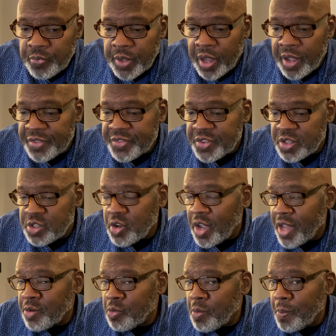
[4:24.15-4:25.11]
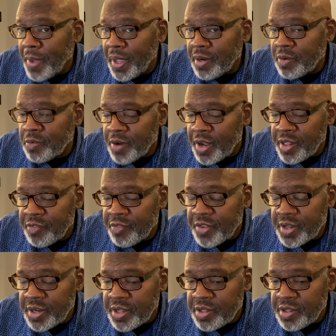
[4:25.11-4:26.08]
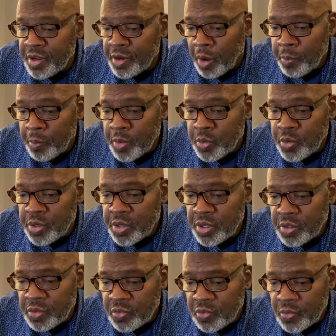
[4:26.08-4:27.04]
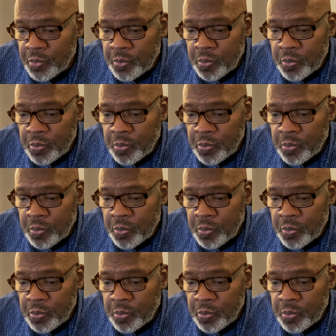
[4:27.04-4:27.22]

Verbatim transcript: uh, to try to remain relevant in their communities.